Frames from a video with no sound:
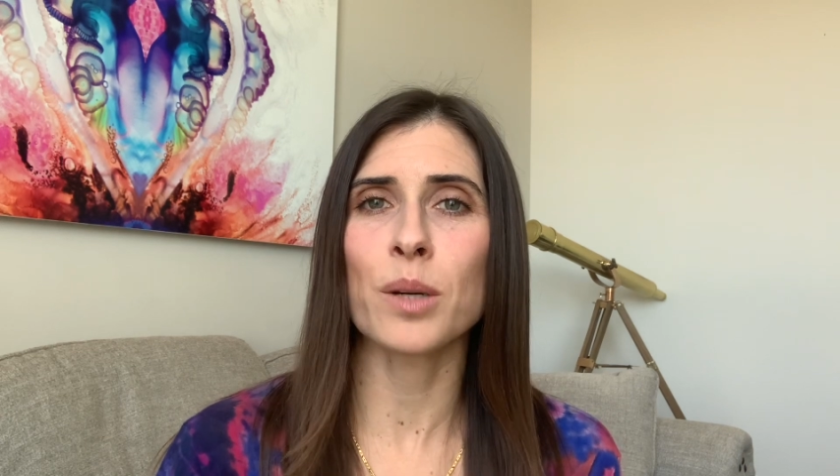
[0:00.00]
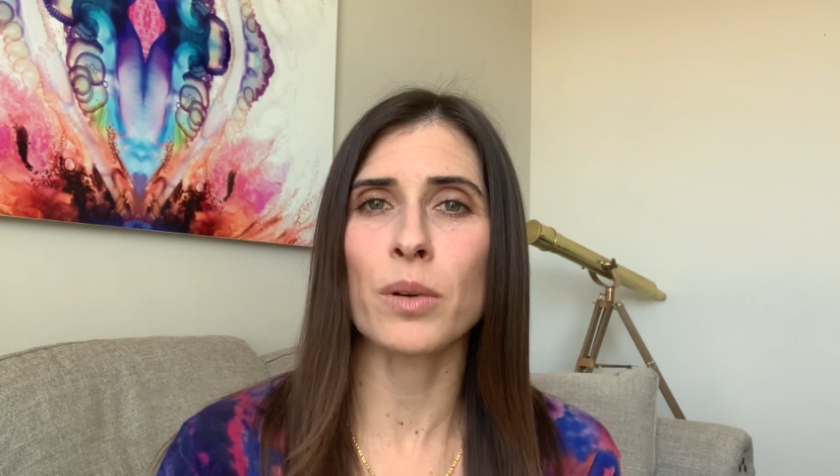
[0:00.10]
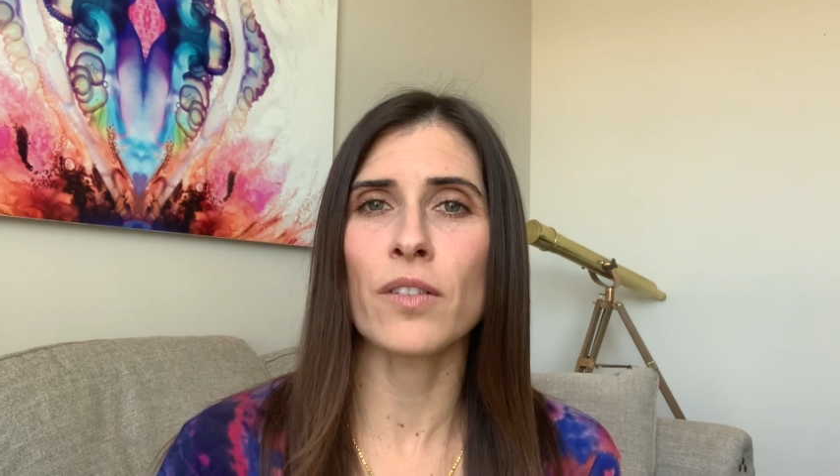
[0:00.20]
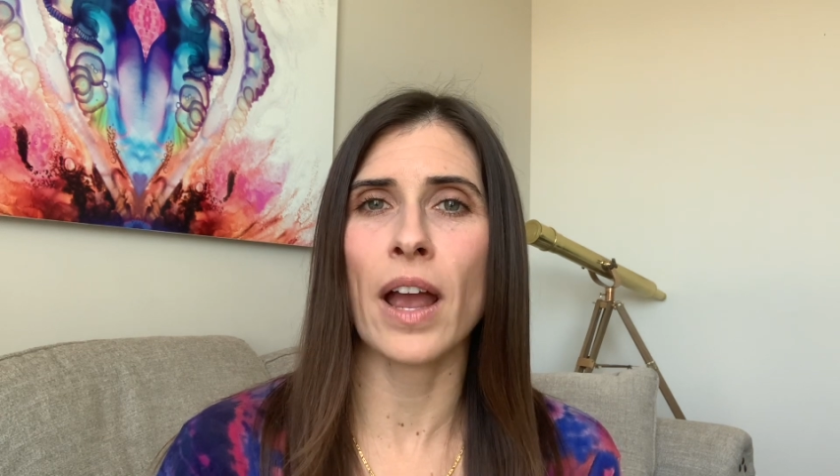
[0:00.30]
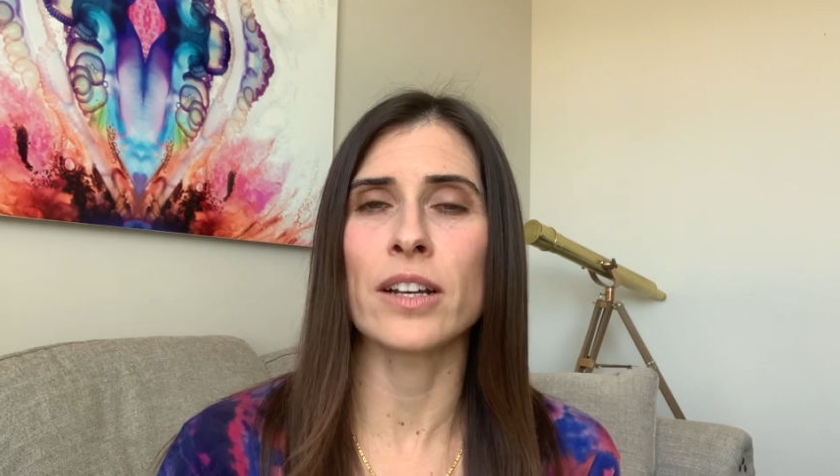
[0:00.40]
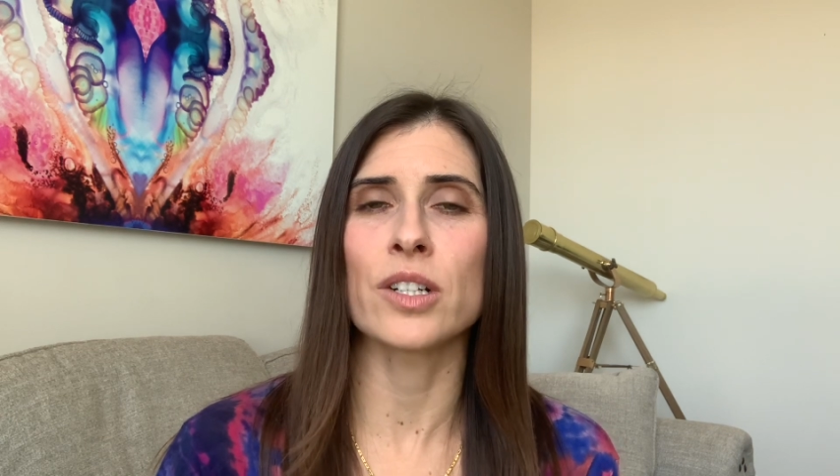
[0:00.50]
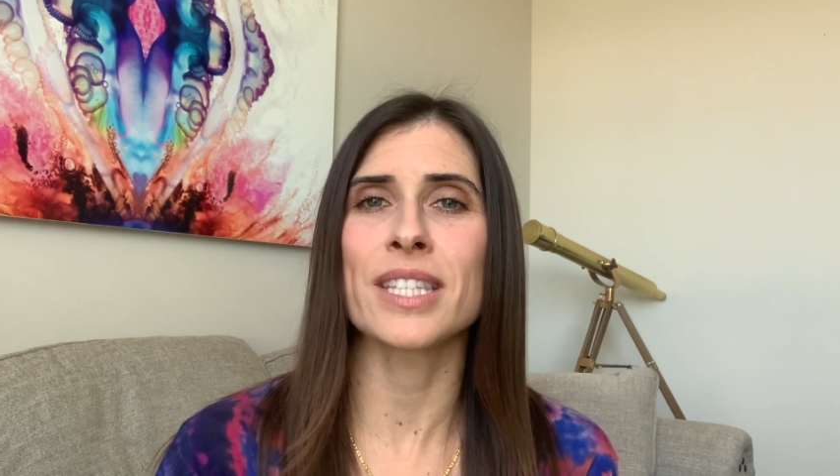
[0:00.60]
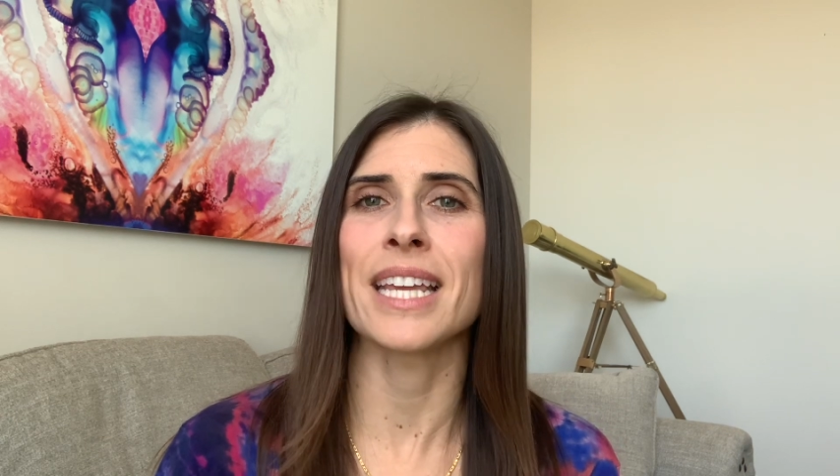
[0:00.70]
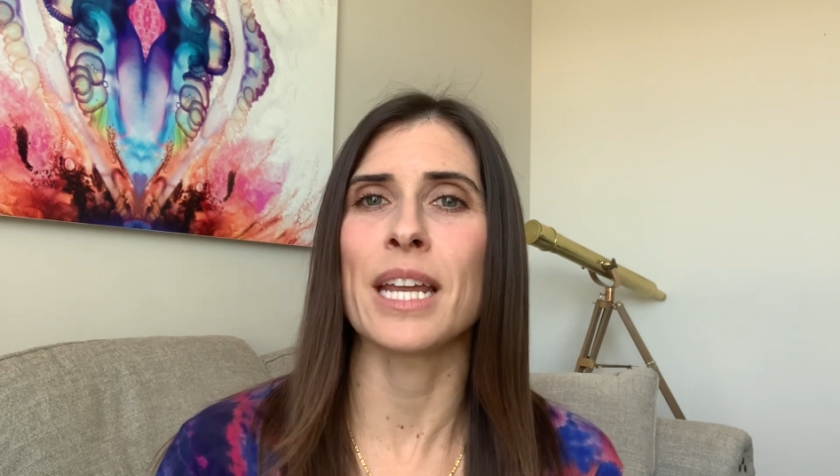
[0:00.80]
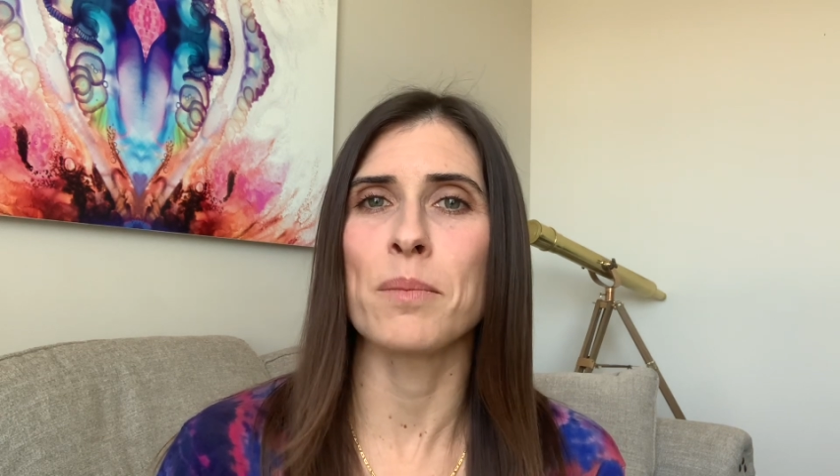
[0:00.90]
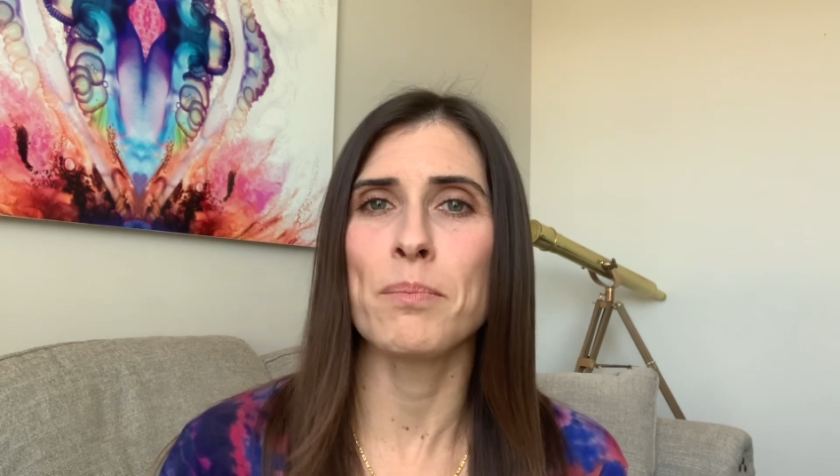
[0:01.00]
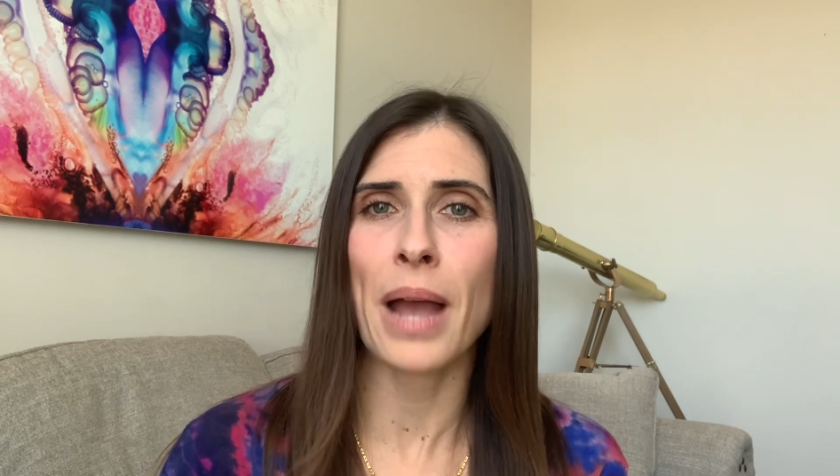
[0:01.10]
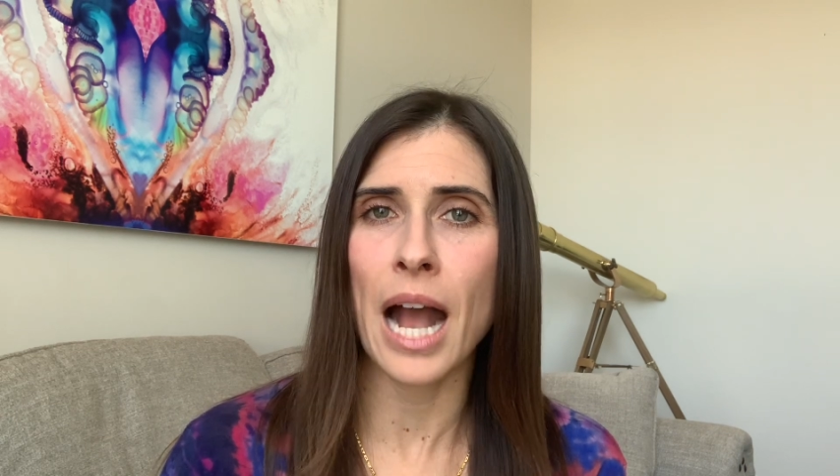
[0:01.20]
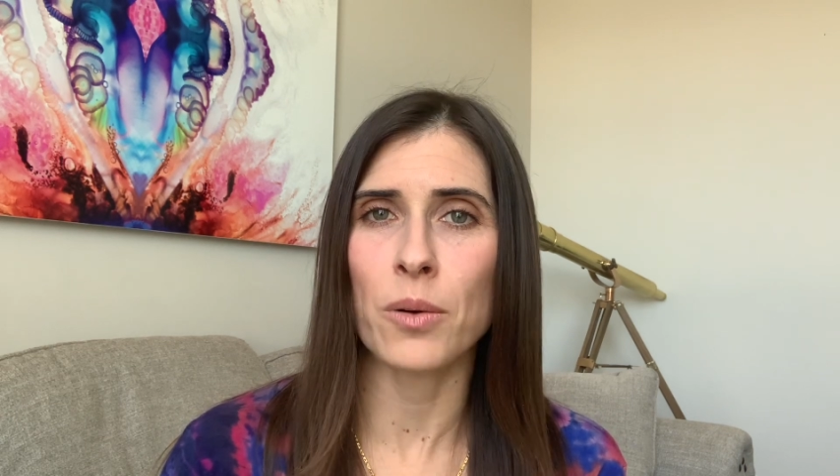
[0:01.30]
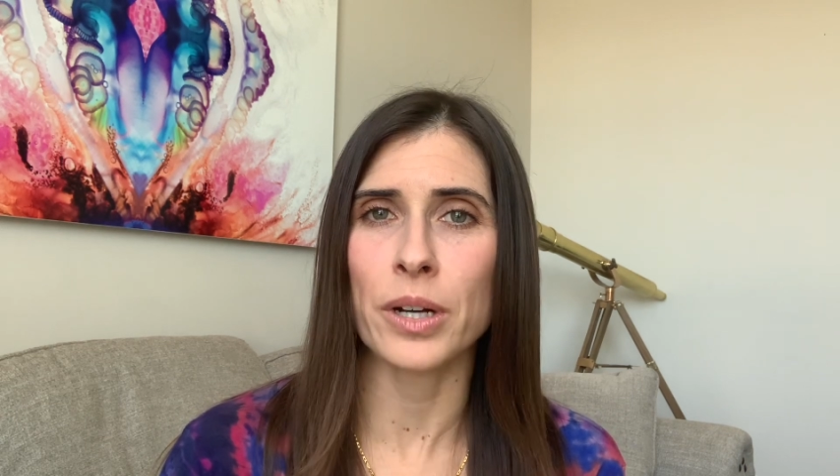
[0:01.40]
providers that
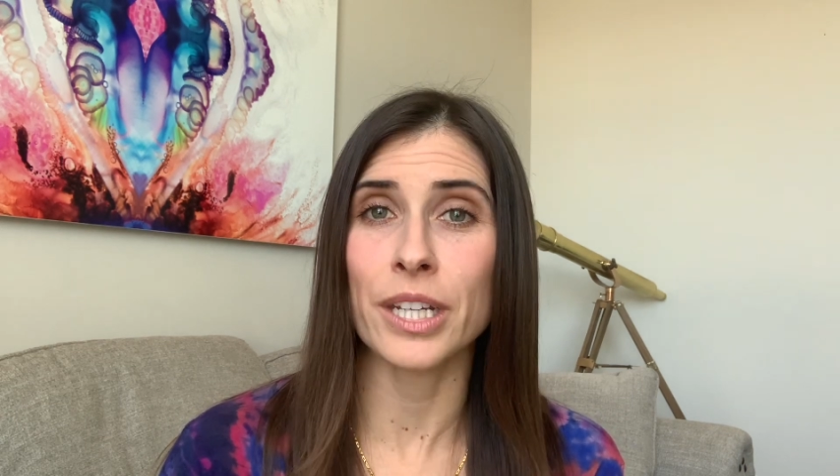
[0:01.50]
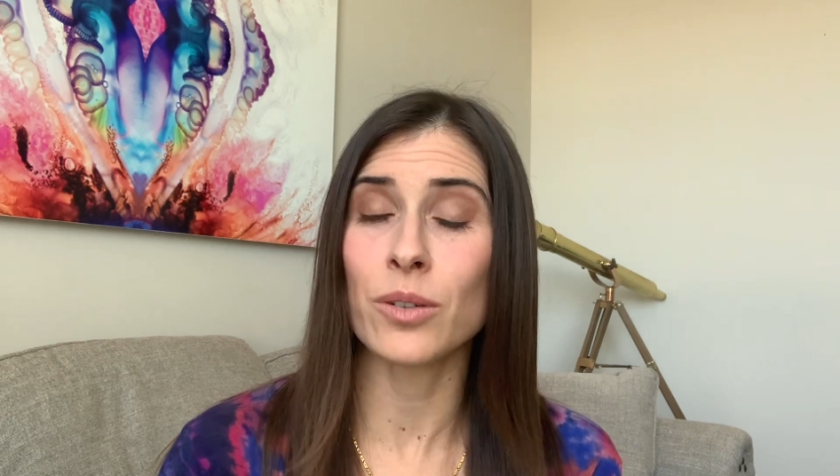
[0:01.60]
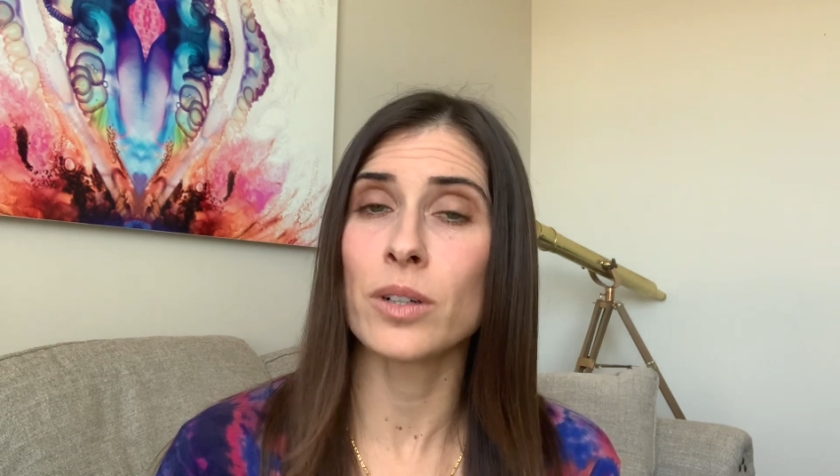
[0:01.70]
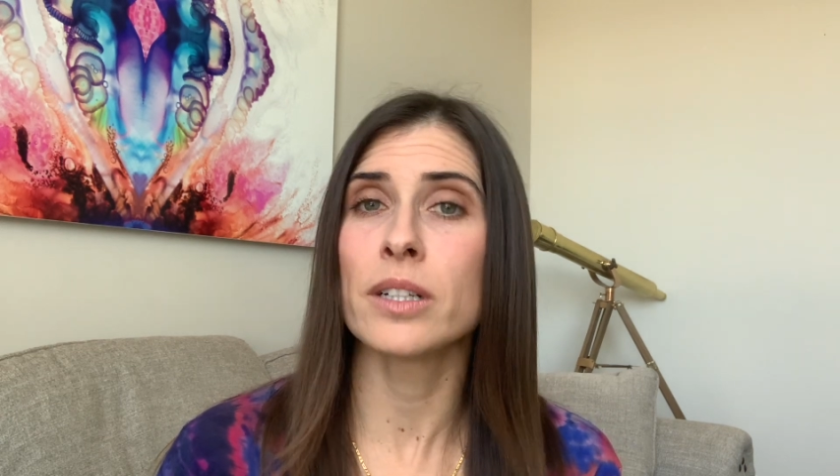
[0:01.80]
empower you,